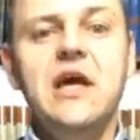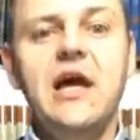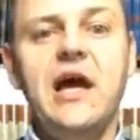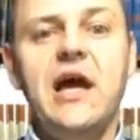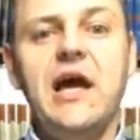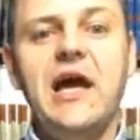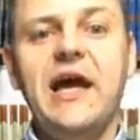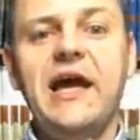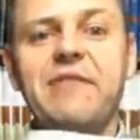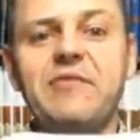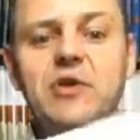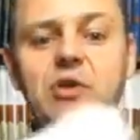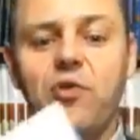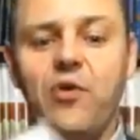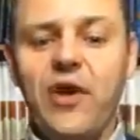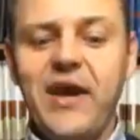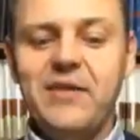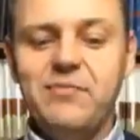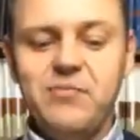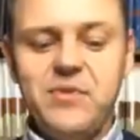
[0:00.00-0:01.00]
I have a
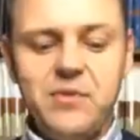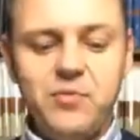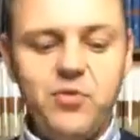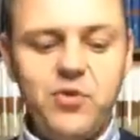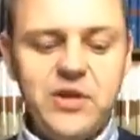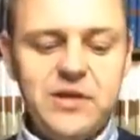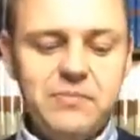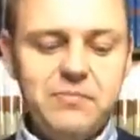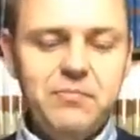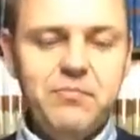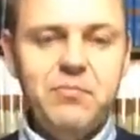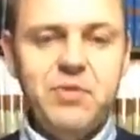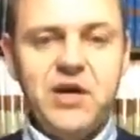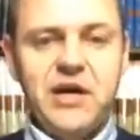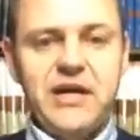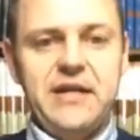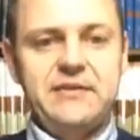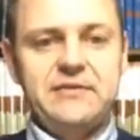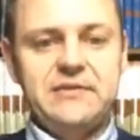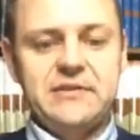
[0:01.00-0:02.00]
great memory,
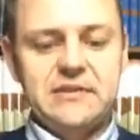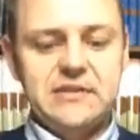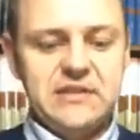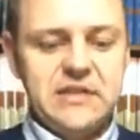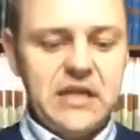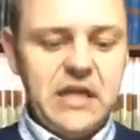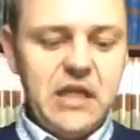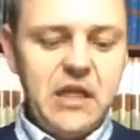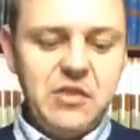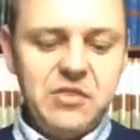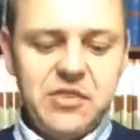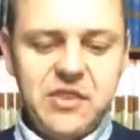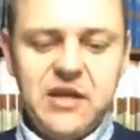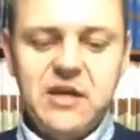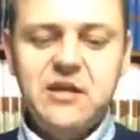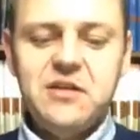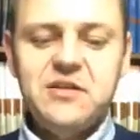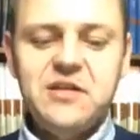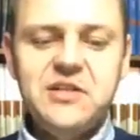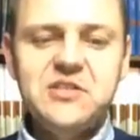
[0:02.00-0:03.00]
but
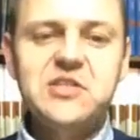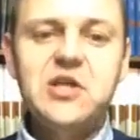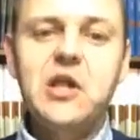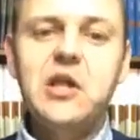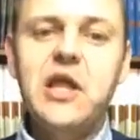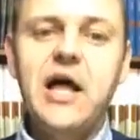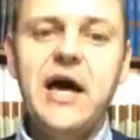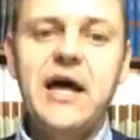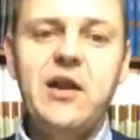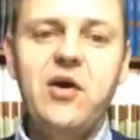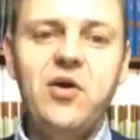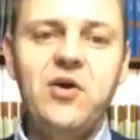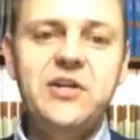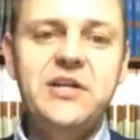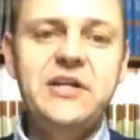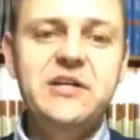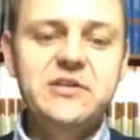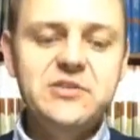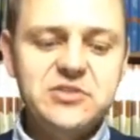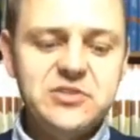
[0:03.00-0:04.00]
there, there's a lot on
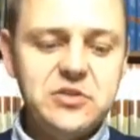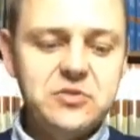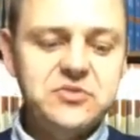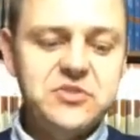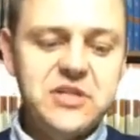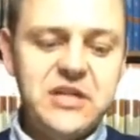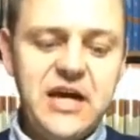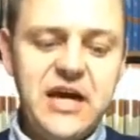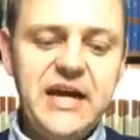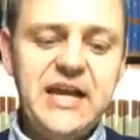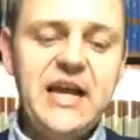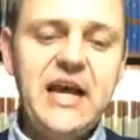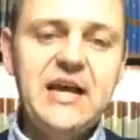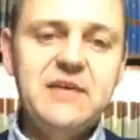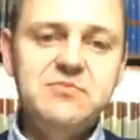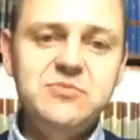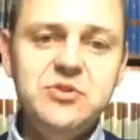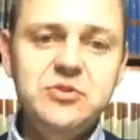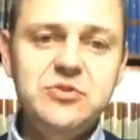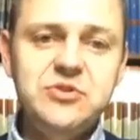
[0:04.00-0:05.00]
here. So tonight
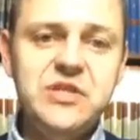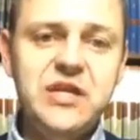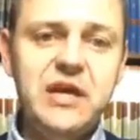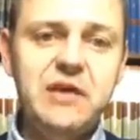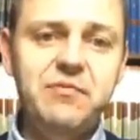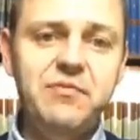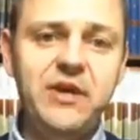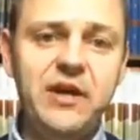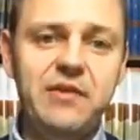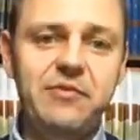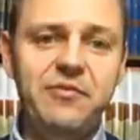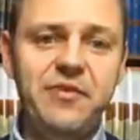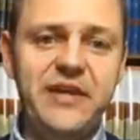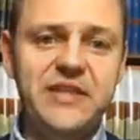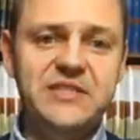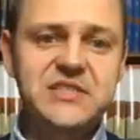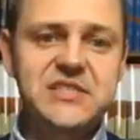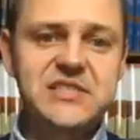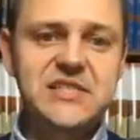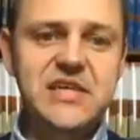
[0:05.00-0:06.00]
I'm using a very
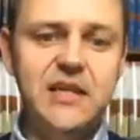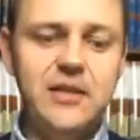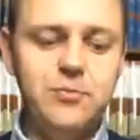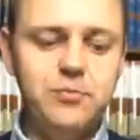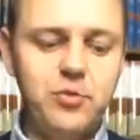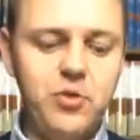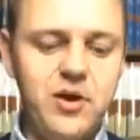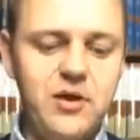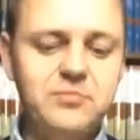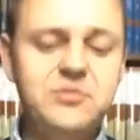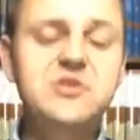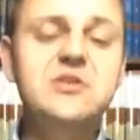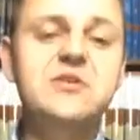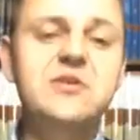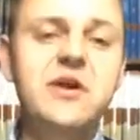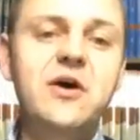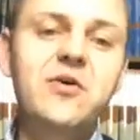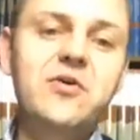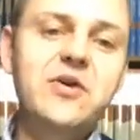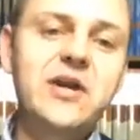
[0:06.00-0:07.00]
fancy teleprompter
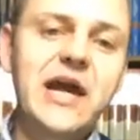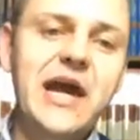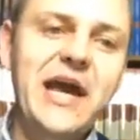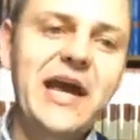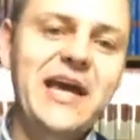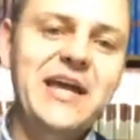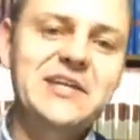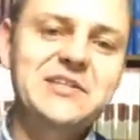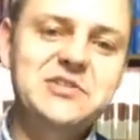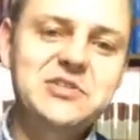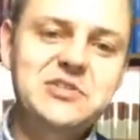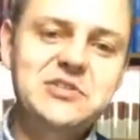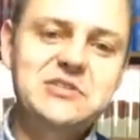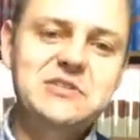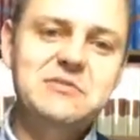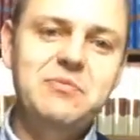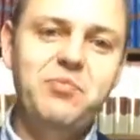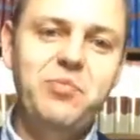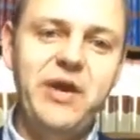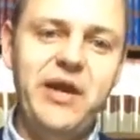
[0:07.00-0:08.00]
known as
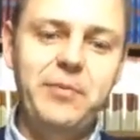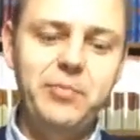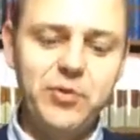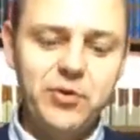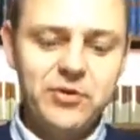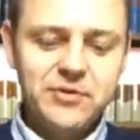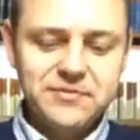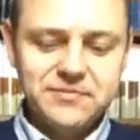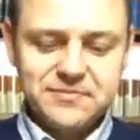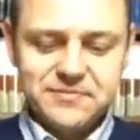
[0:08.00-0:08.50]
paper